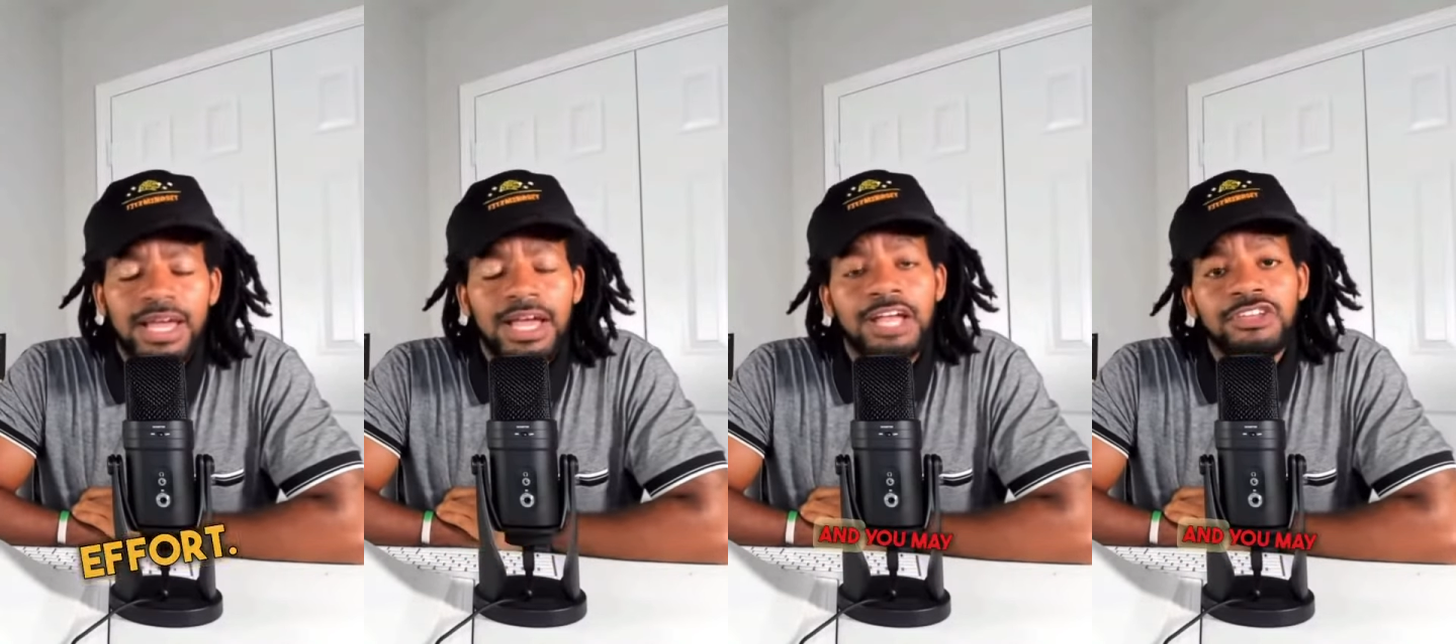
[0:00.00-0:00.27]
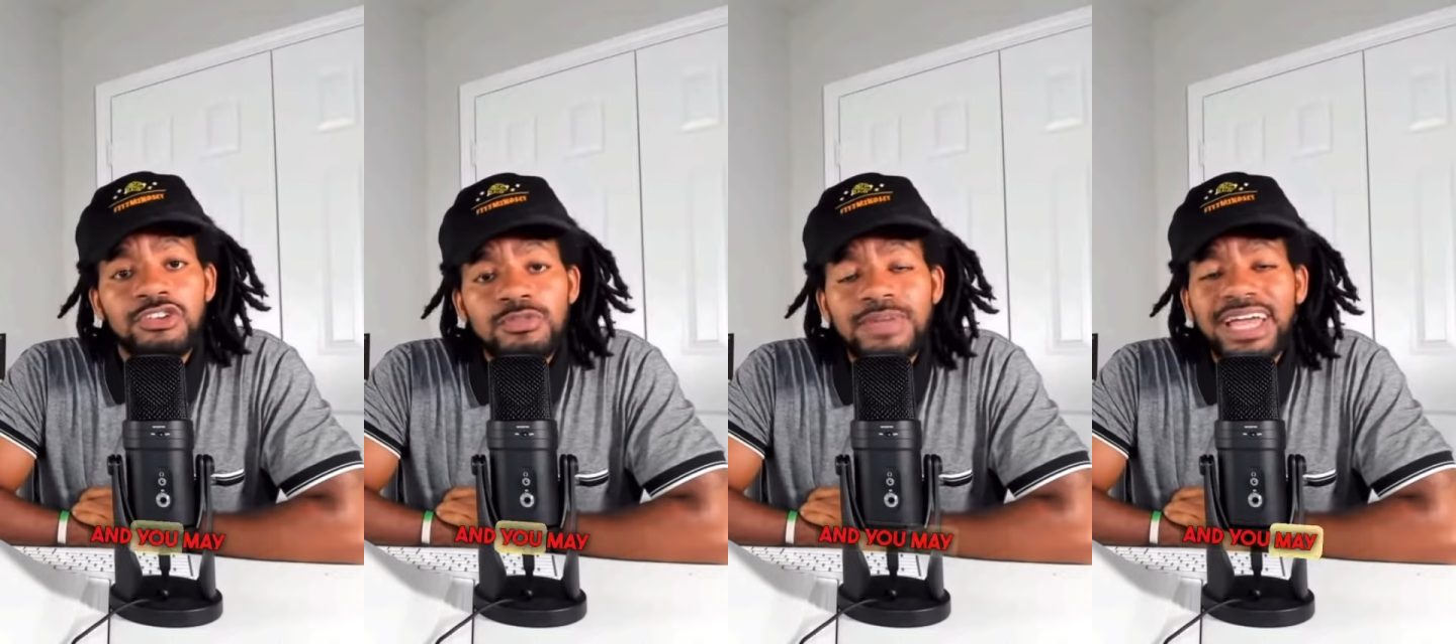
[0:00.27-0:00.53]
and
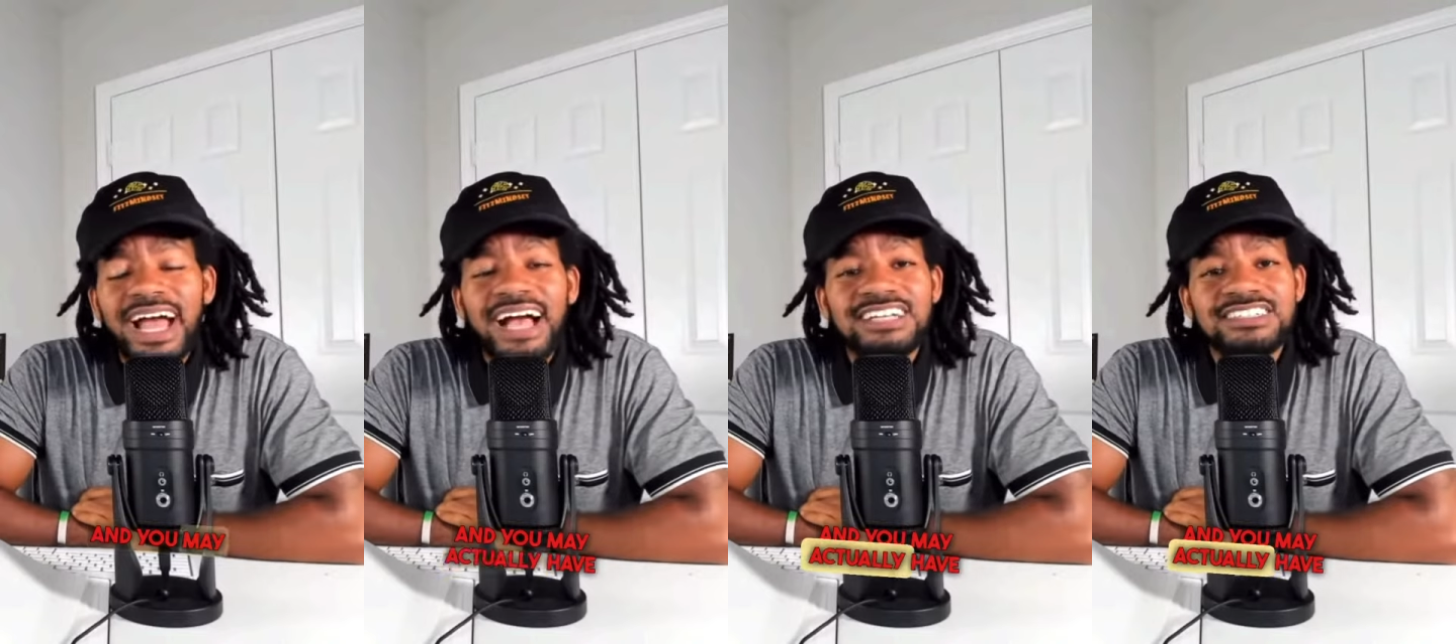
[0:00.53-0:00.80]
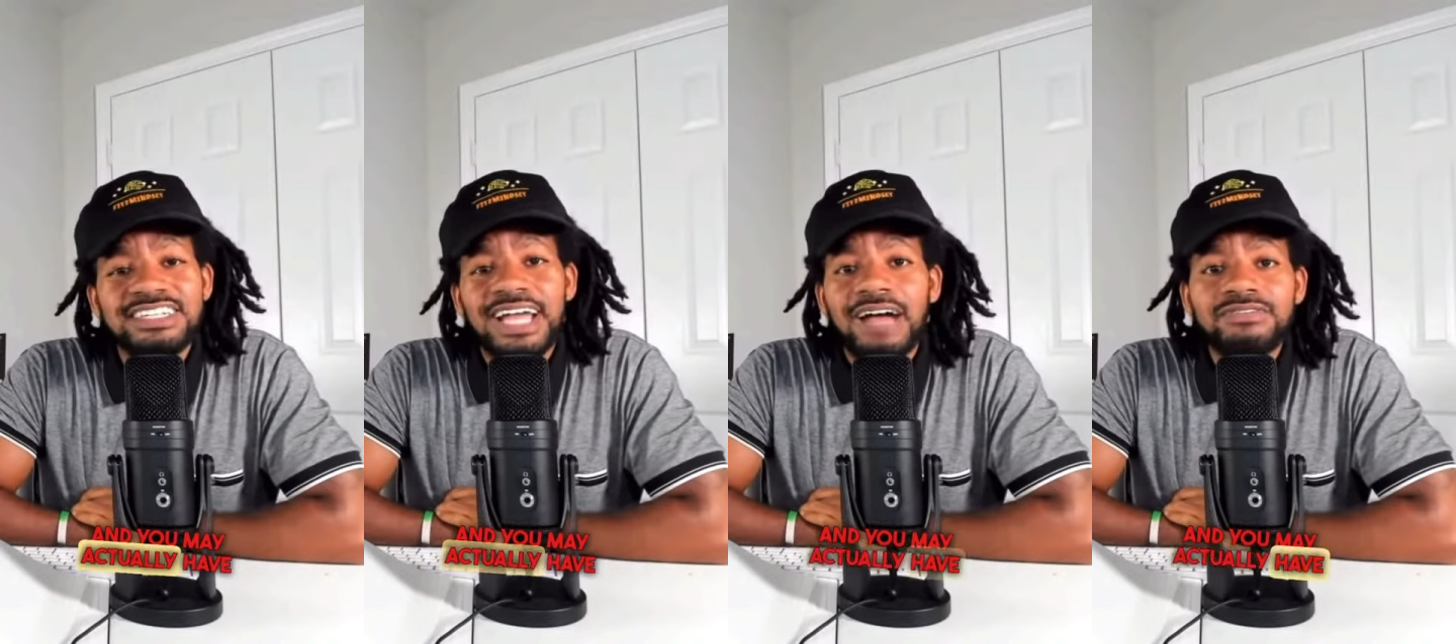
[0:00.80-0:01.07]
you may
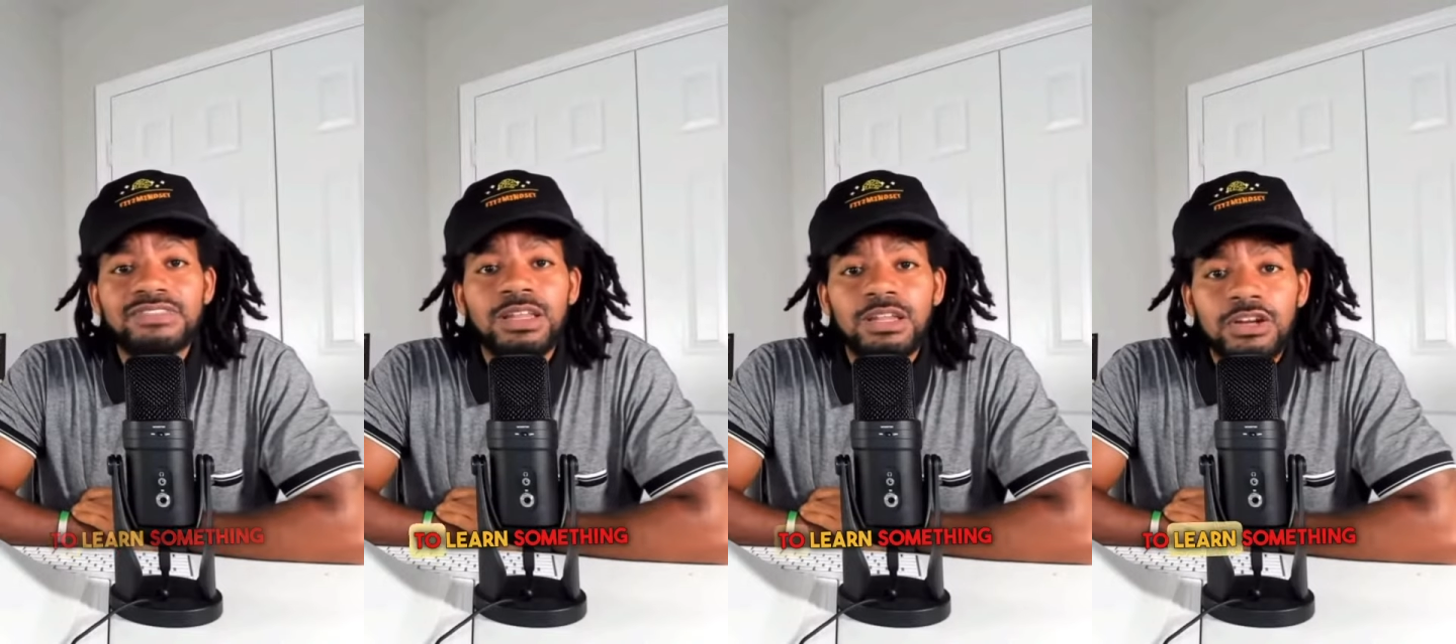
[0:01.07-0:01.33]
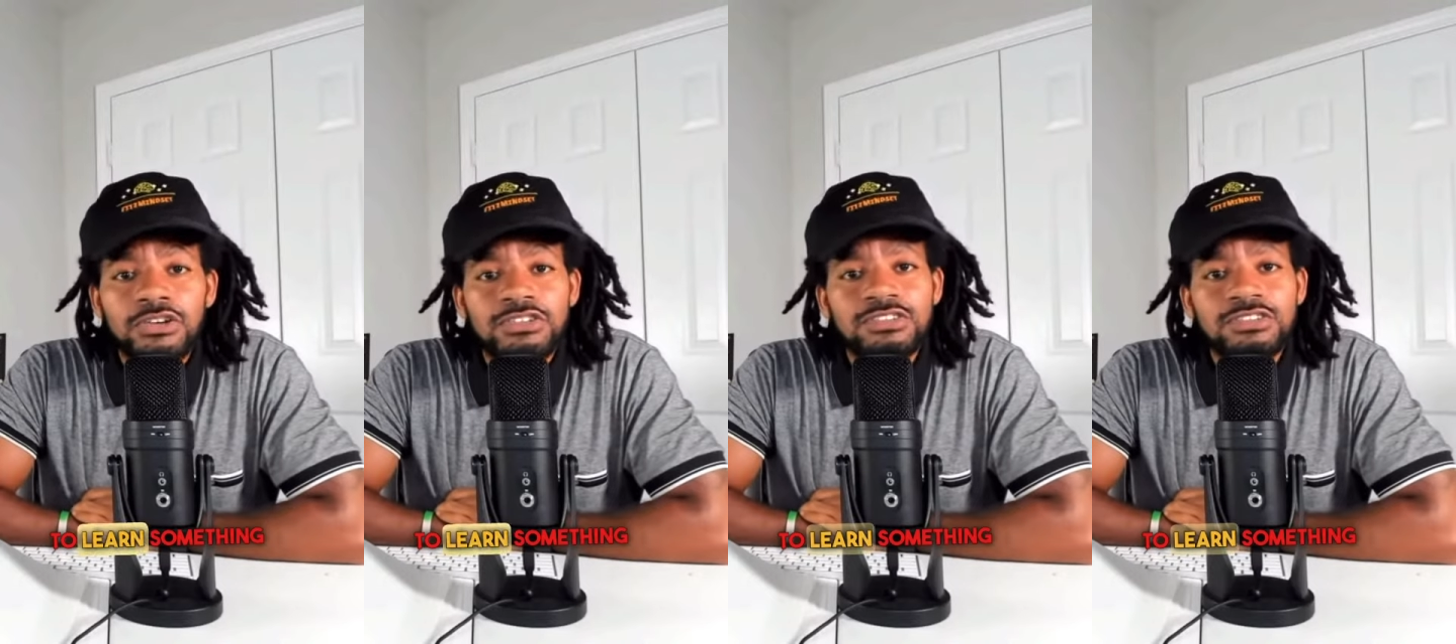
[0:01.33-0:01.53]
actually have to learn